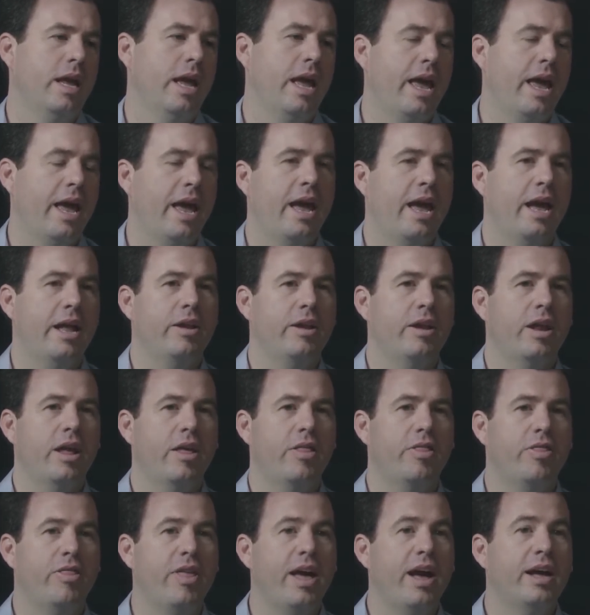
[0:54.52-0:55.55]
and
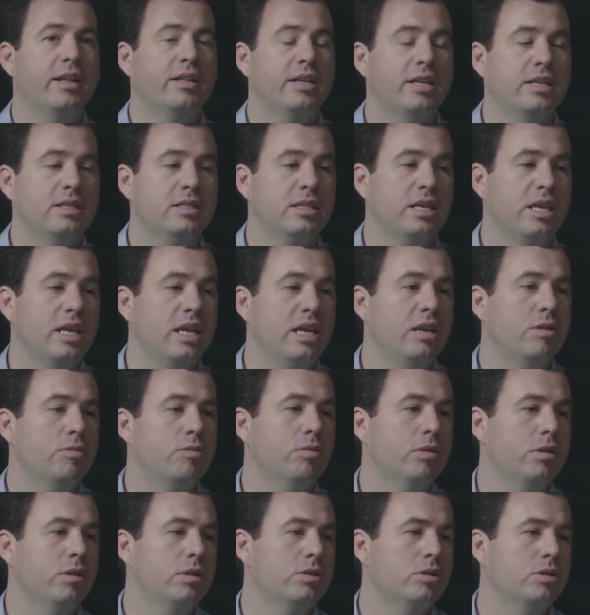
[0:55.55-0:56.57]
that is
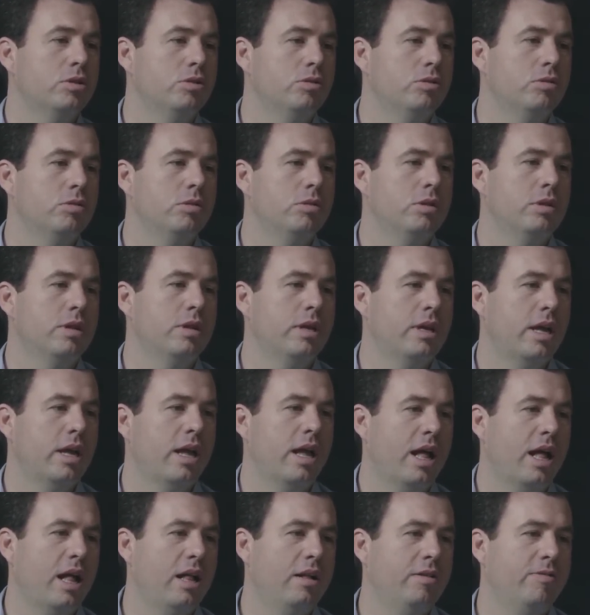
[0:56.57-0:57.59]
equal to
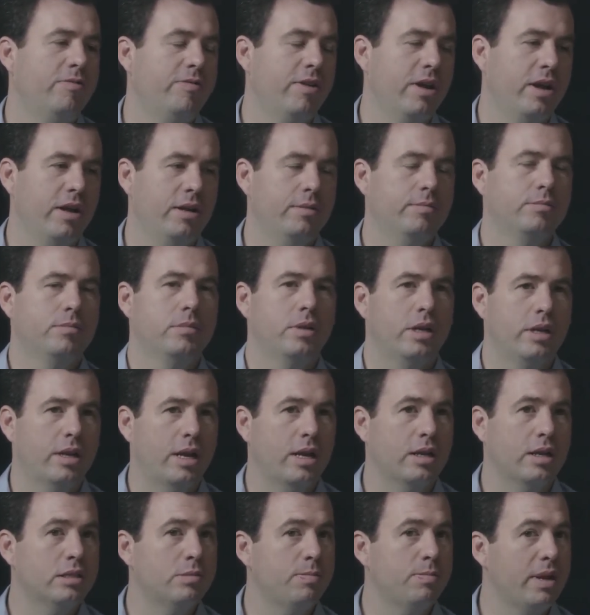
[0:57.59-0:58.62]
alpha, and I'll
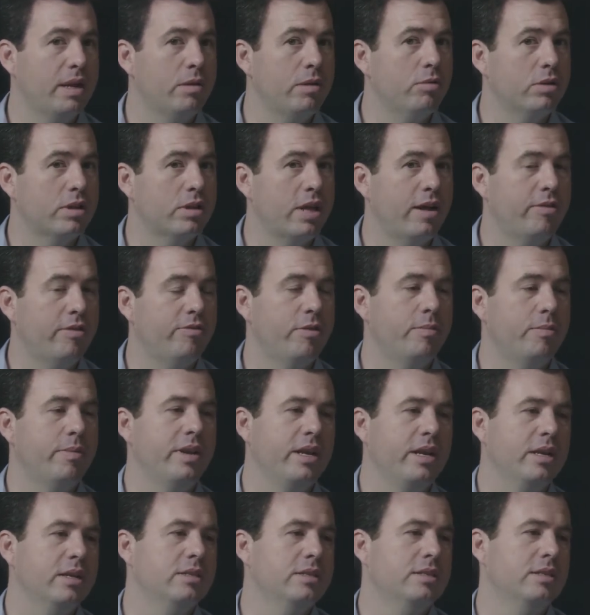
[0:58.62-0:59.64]
explain what alpha
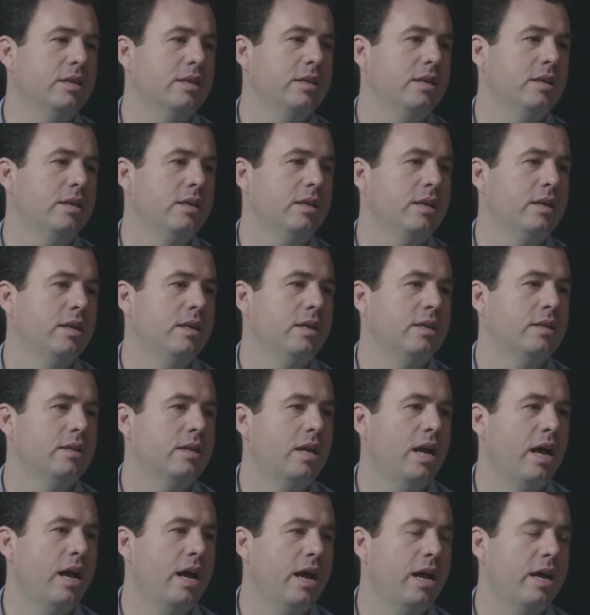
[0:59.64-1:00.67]
means,
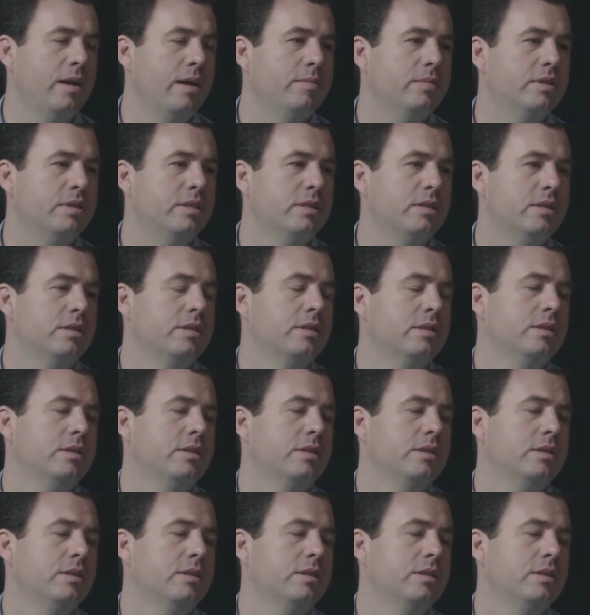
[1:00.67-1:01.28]
times